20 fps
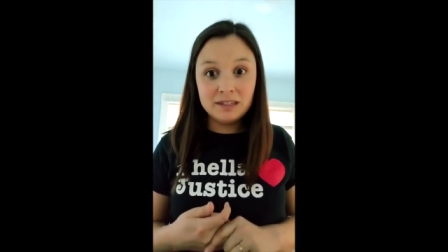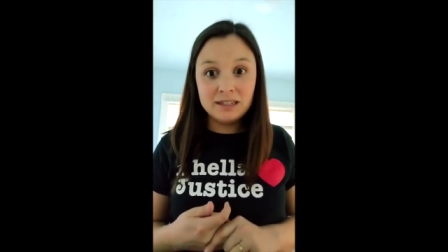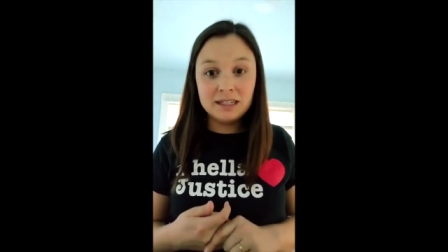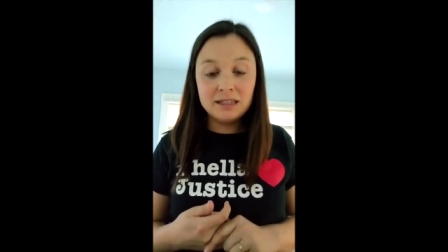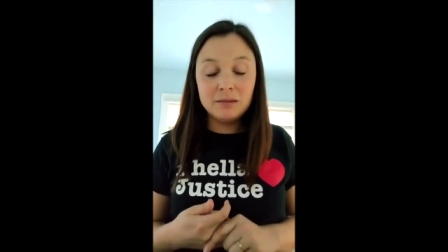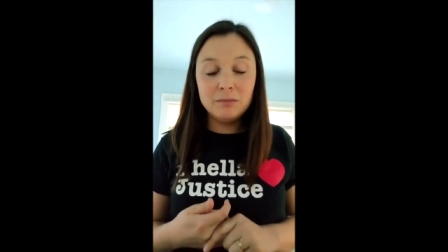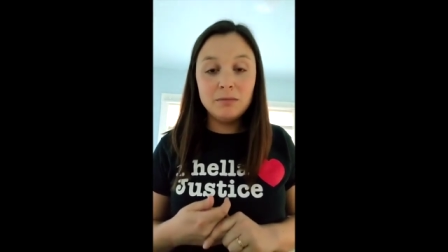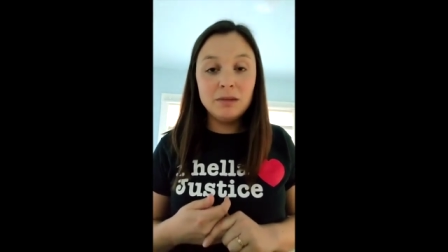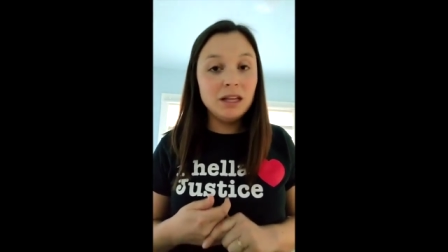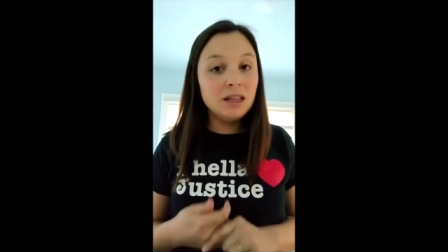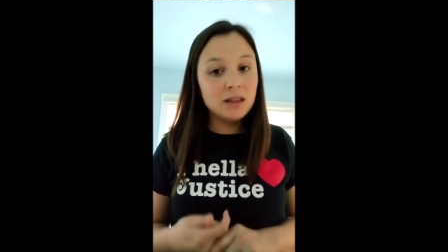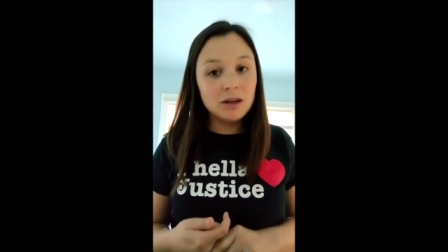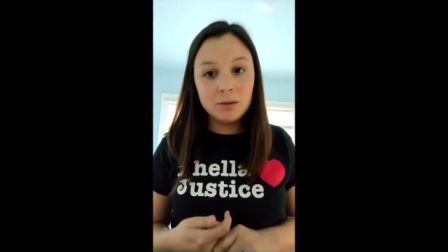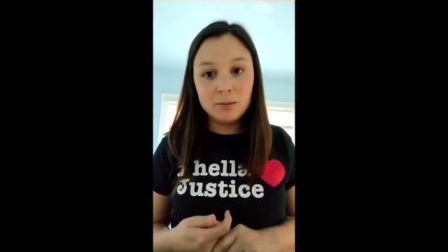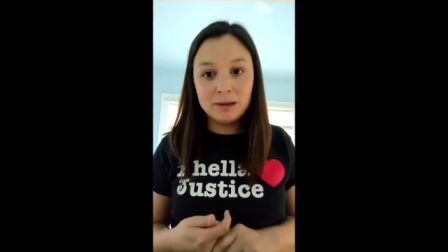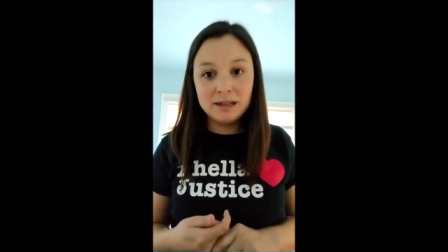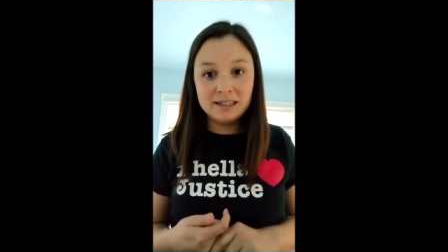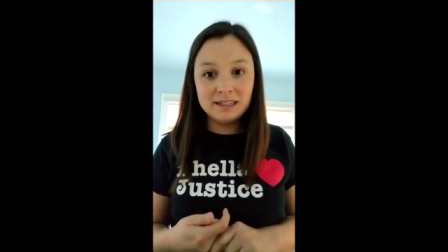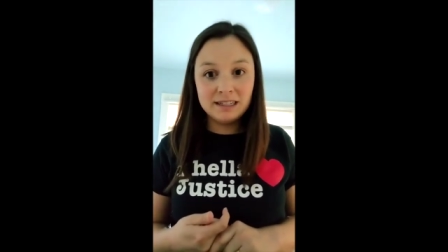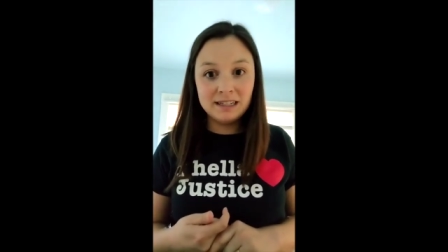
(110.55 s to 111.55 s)
to meet their
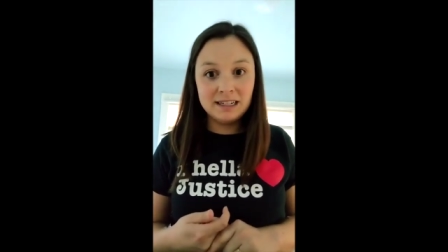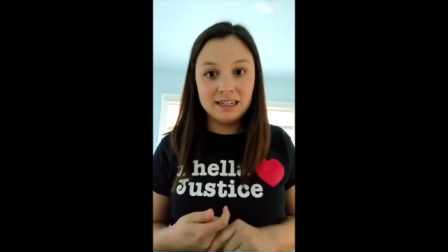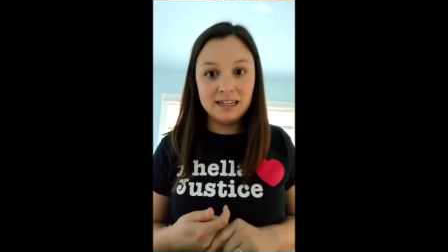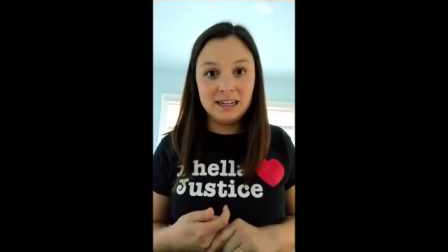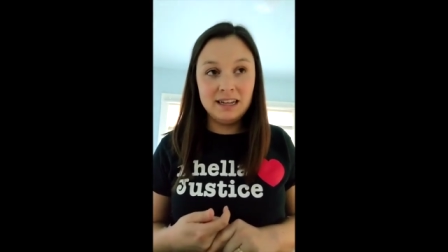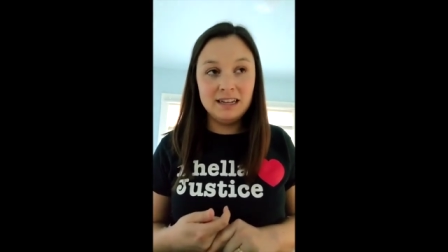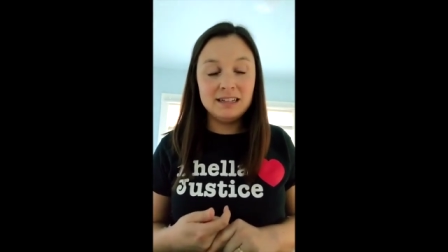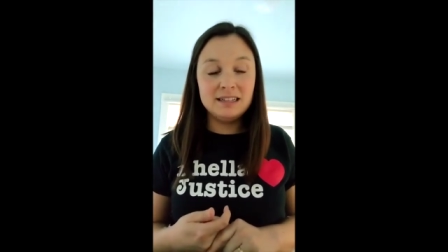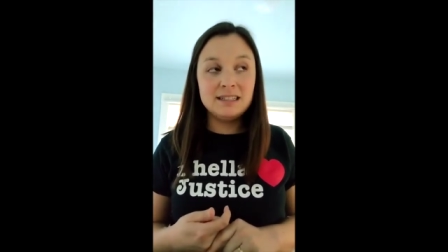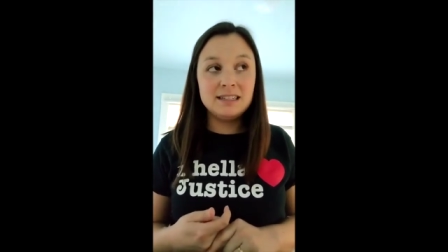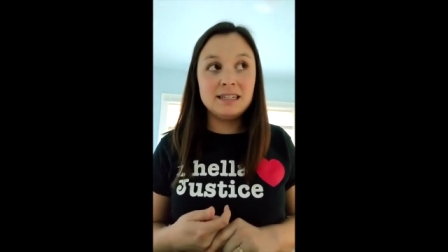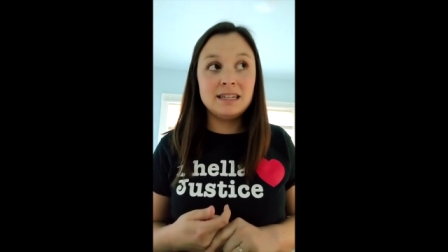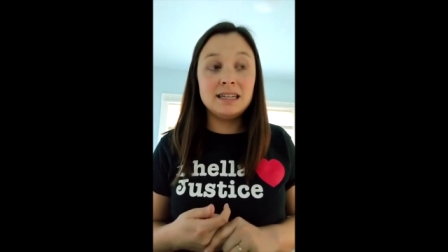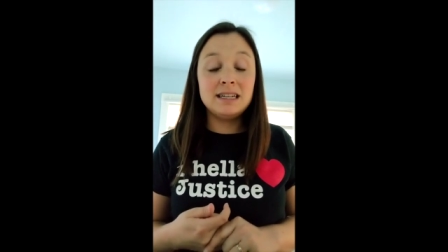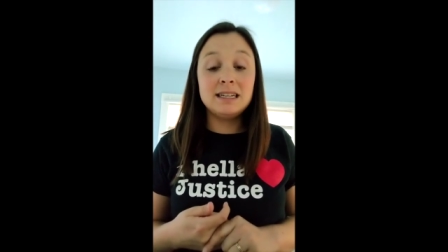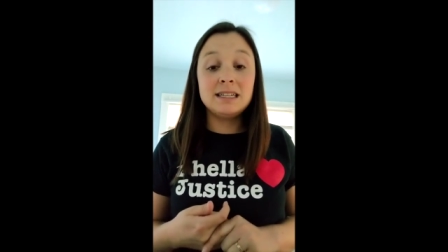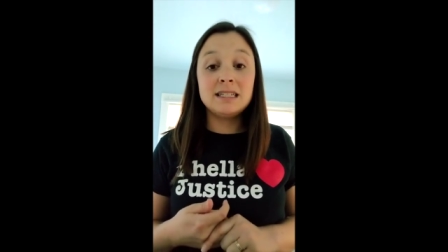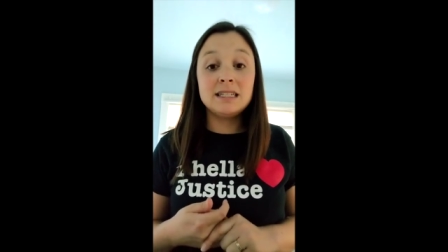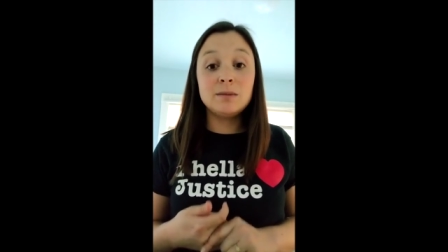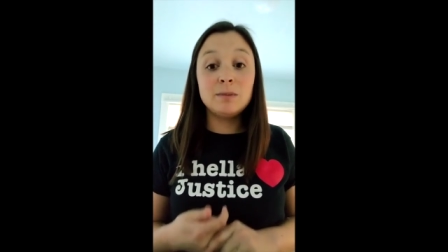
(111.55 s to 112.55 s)
basic needs, to
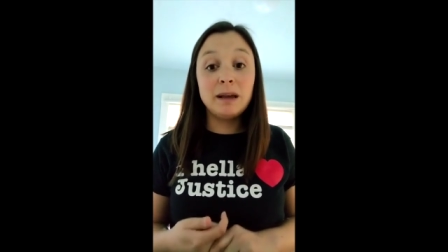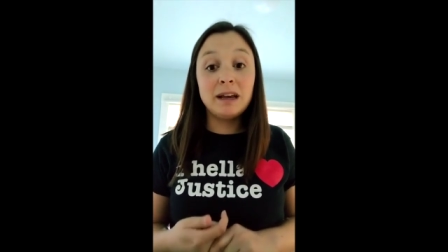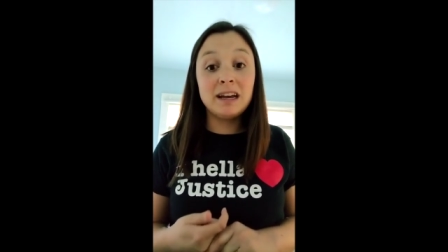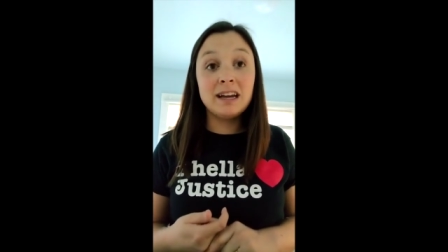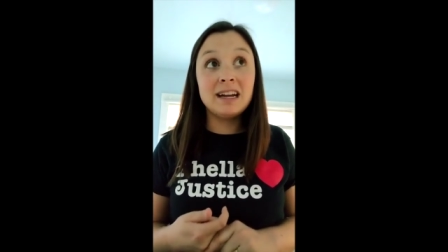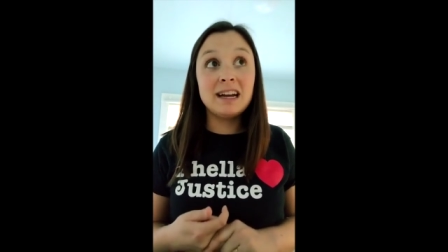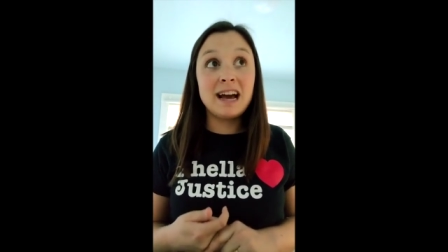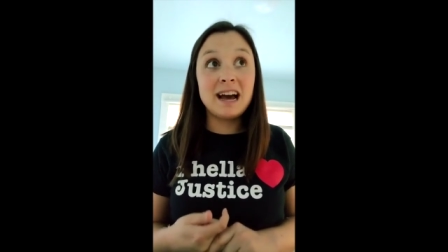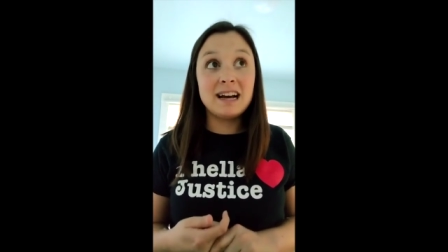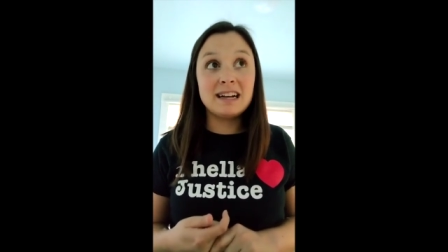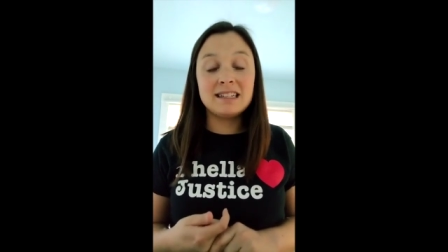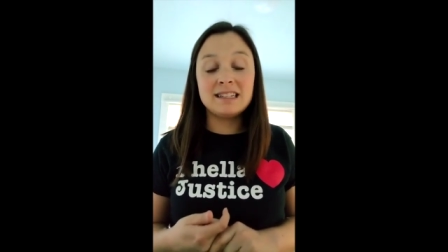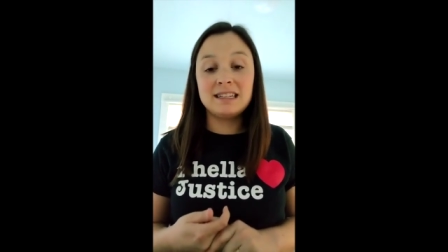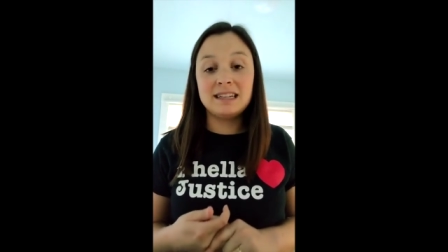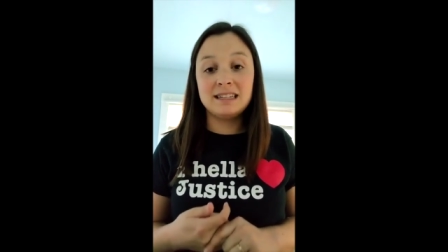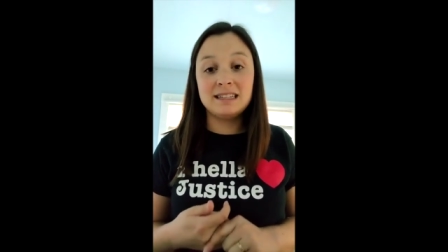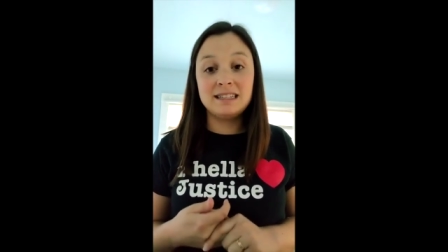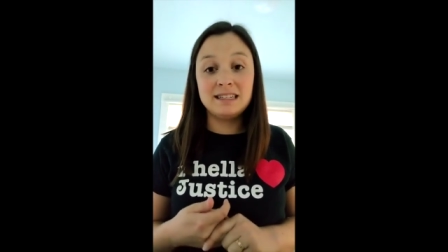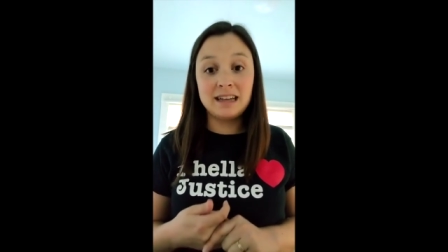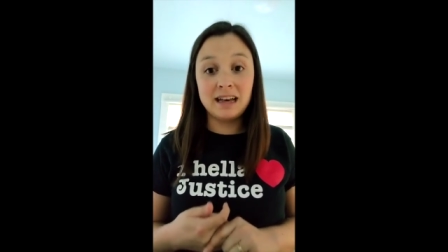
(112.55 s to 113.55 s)
expand
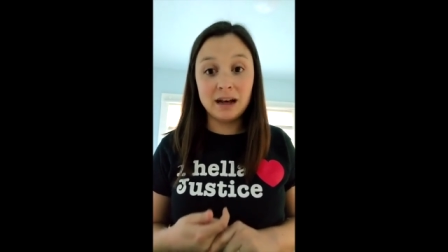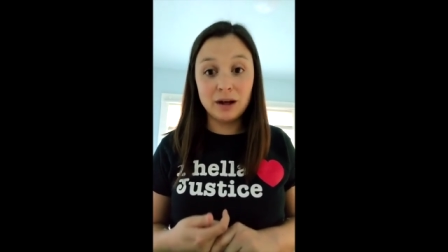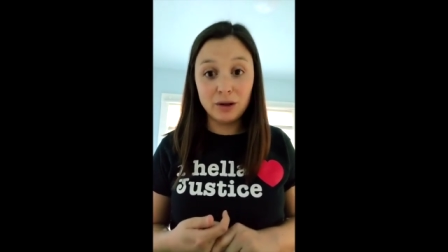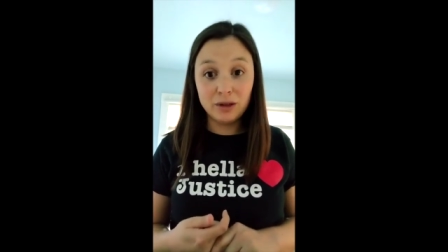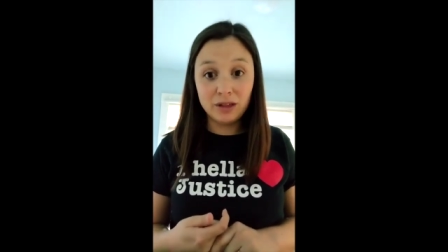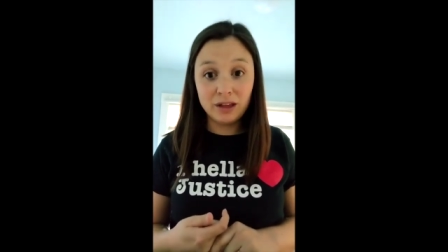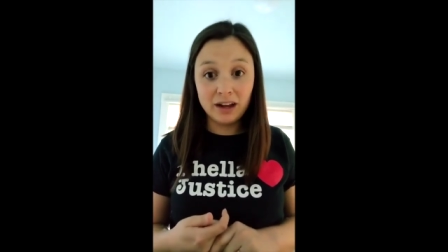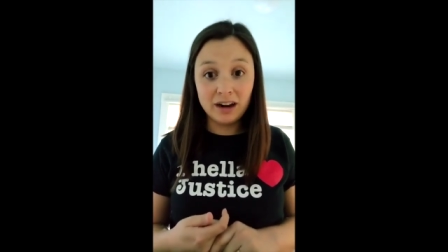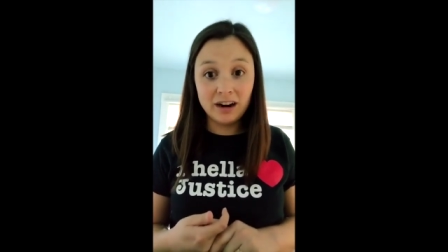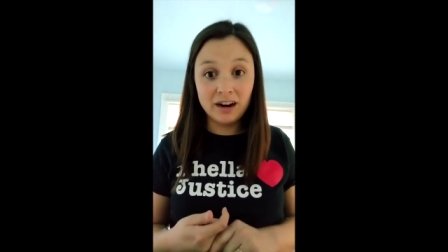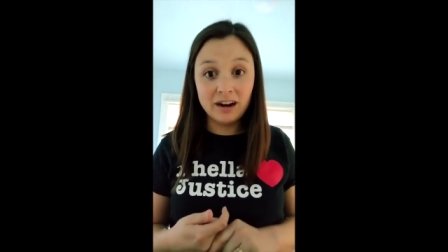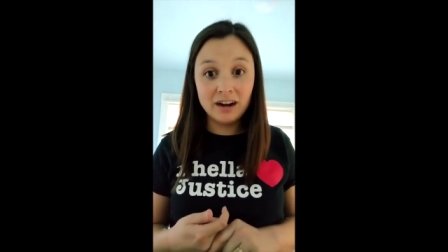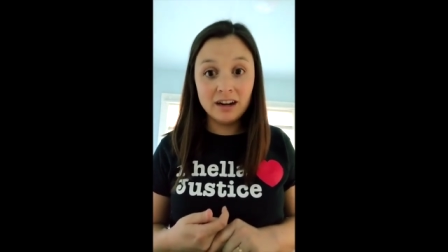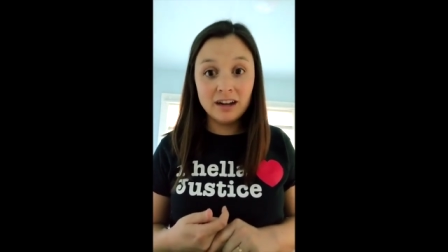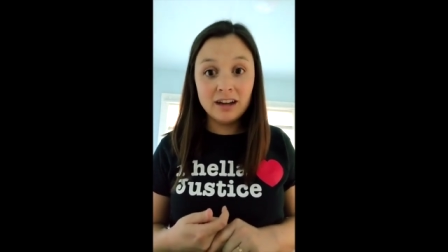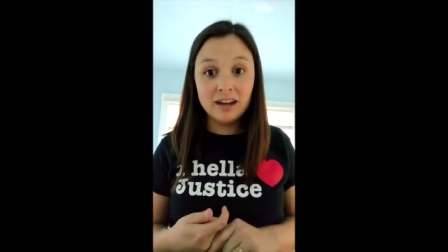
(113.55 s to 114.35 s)
access to healthcare.